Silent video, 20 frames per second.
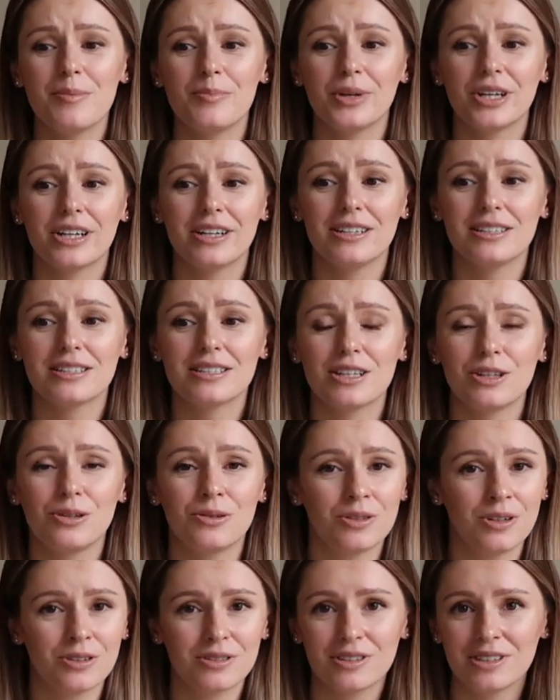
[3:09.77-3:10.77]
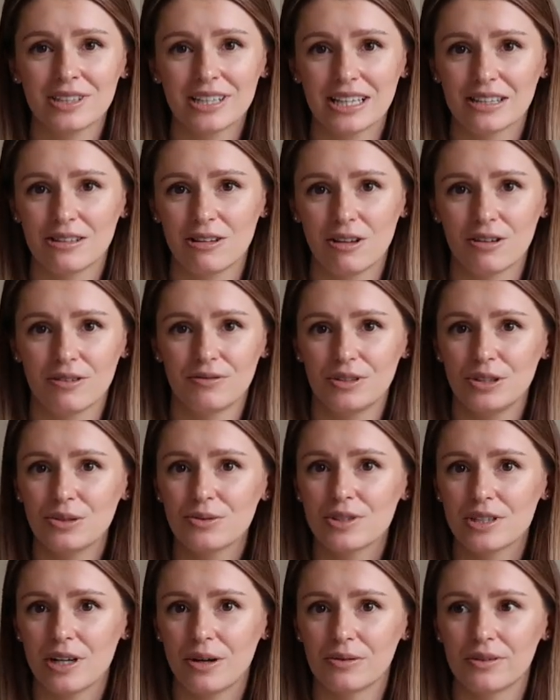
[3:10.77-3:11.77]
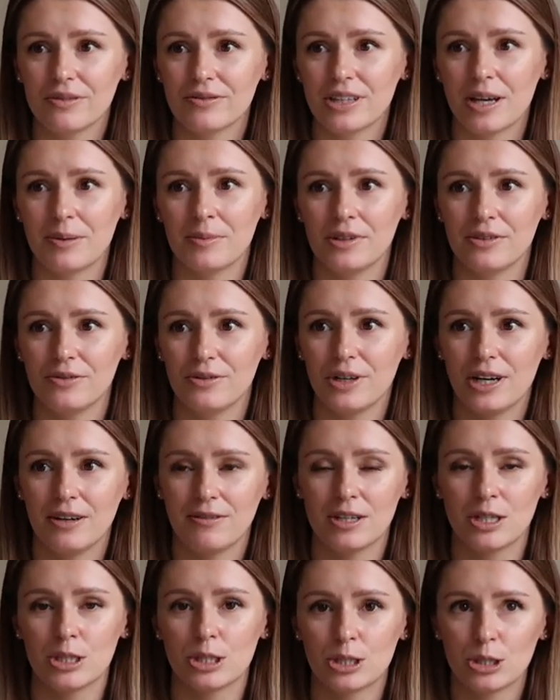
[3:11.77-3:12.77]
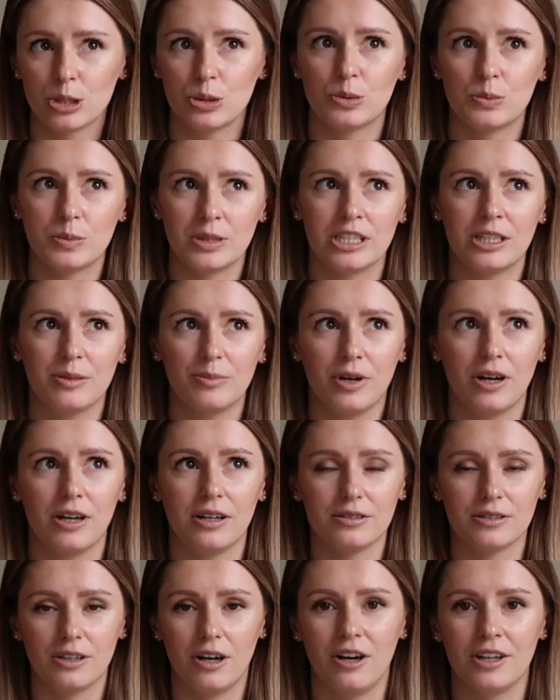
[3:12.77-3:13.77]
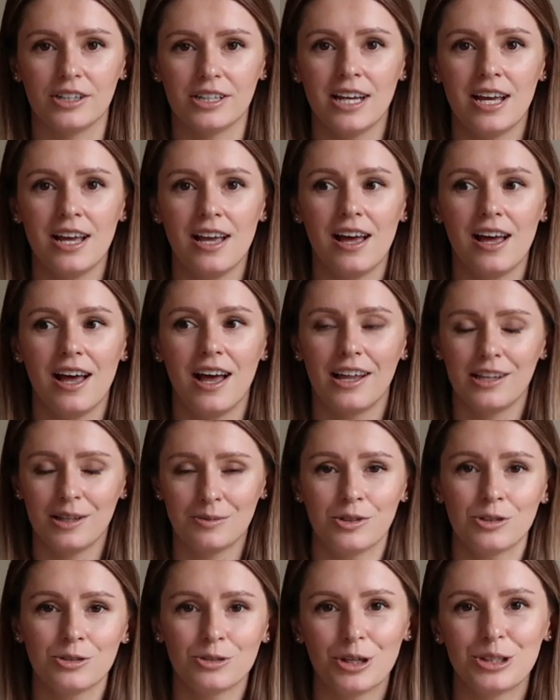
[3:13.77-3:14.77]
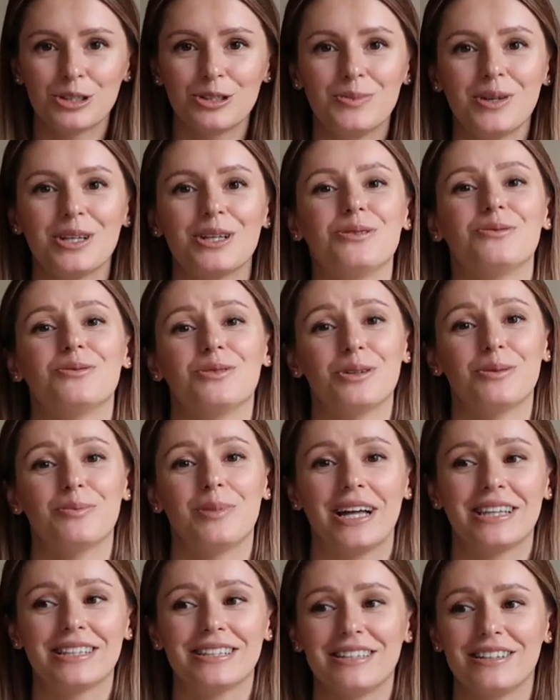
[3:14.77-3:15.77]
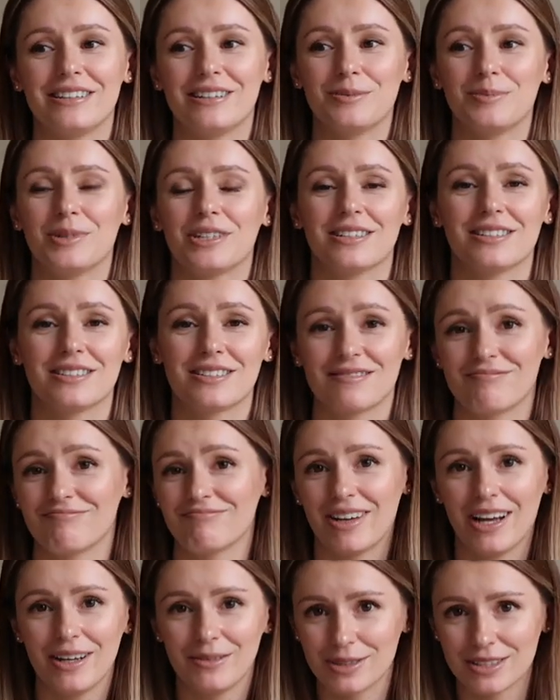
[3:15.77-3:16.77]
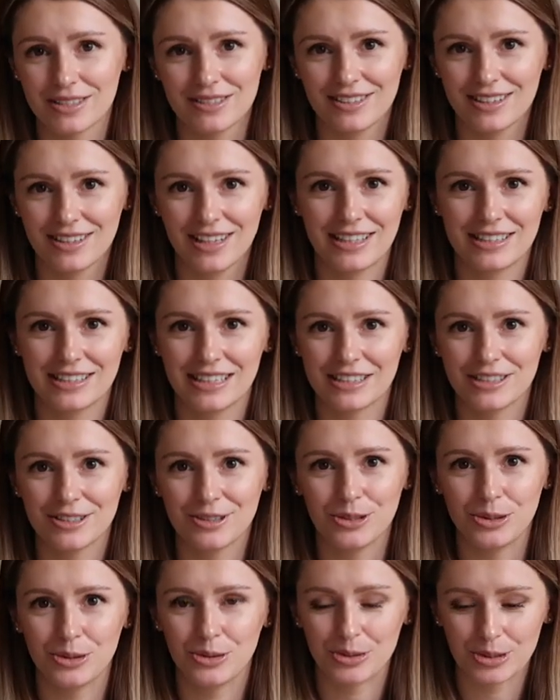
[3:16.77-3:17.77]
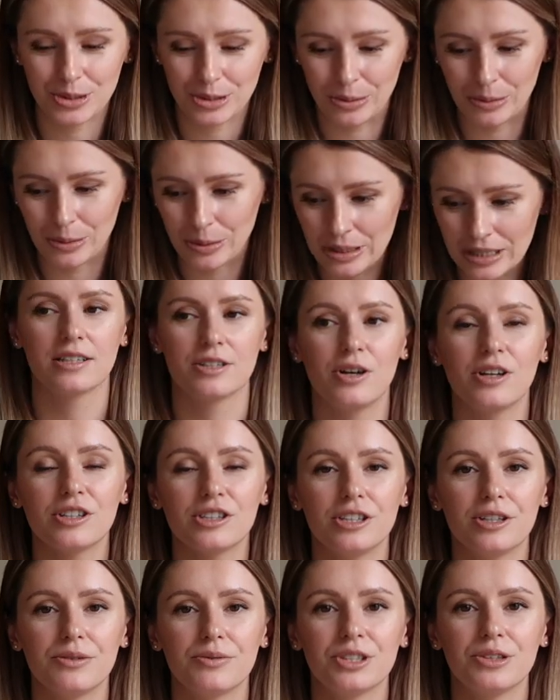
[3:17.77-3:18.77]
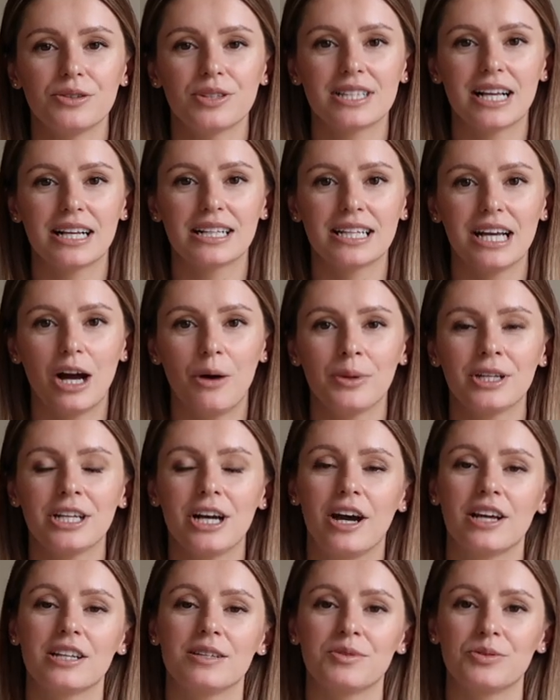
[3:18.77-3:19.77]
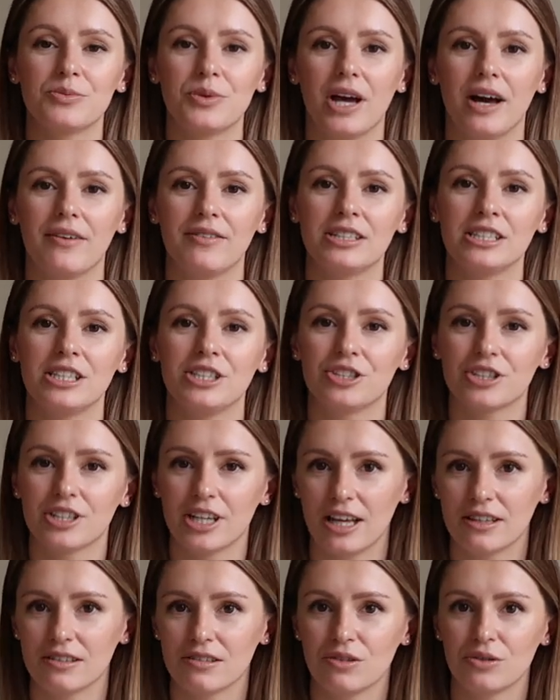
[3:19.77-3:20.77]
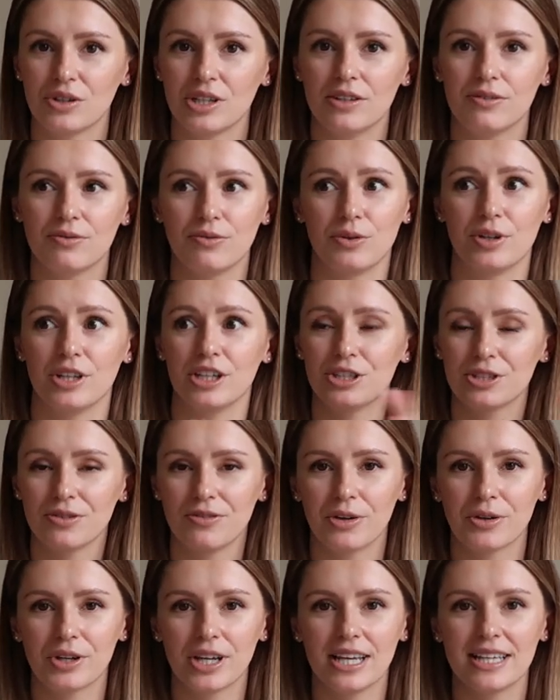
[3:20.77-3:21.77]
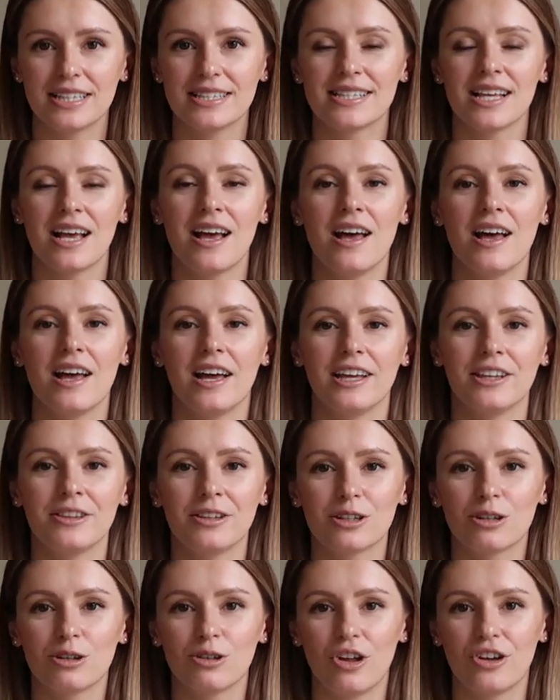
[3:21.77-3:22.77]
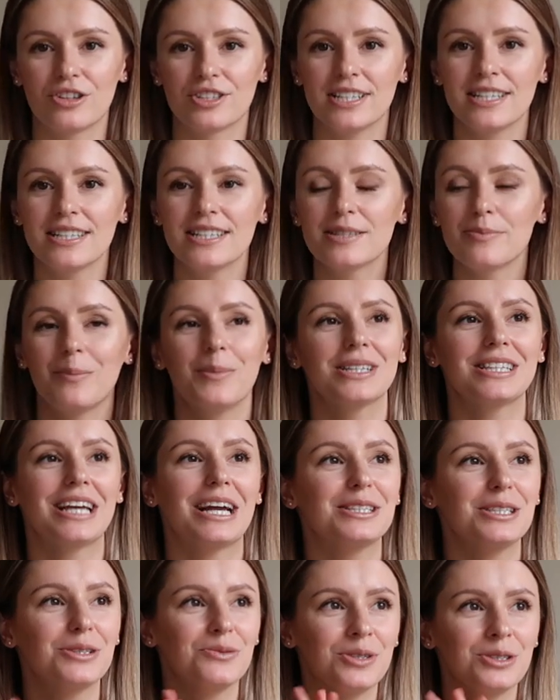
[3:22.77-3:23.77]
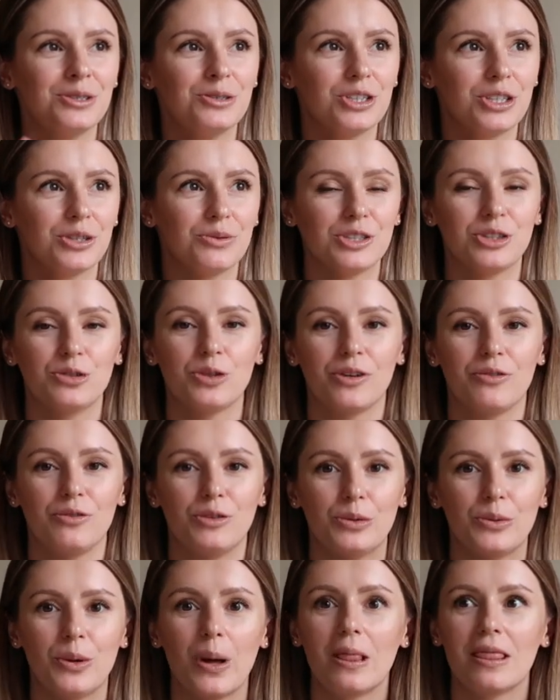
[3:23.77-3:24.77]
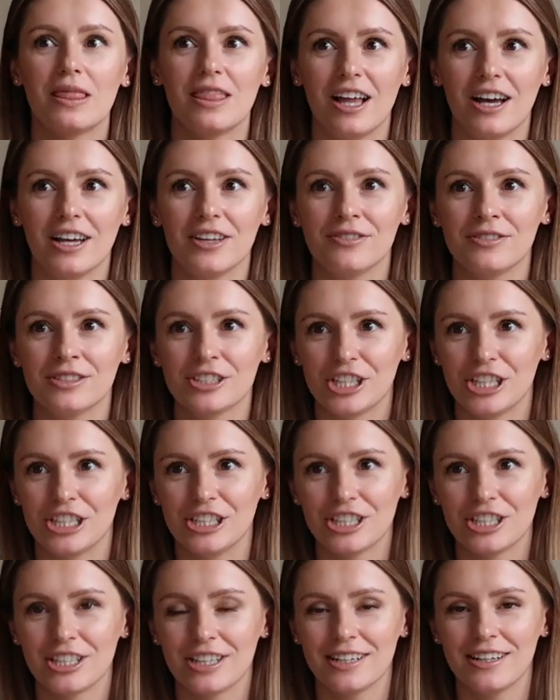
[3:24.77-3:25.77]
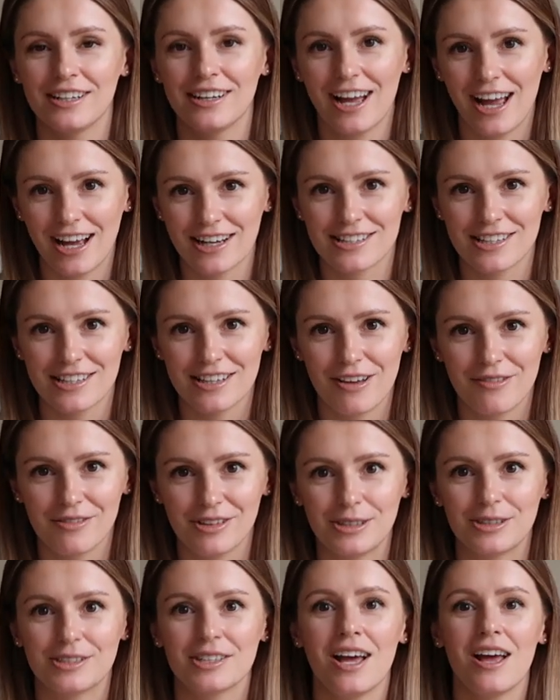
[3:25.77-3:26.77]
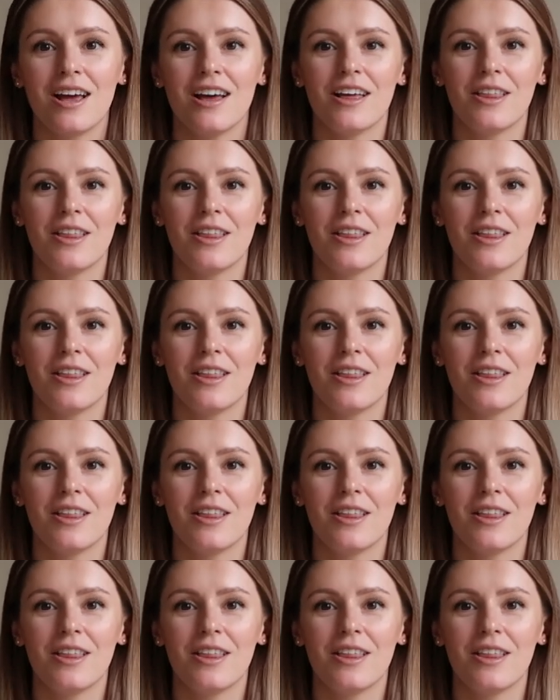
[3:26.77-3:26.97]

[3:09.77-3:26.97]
Because you're not gonna get a lot of use out of them if you have so many piled on. And I'm not trying to make you feel bad here, because I was like that too. So I'll share with you exactly how many items we have in each category for each of our kids in their closets. But I did want to share with you a few life-changing hacks that I've learned.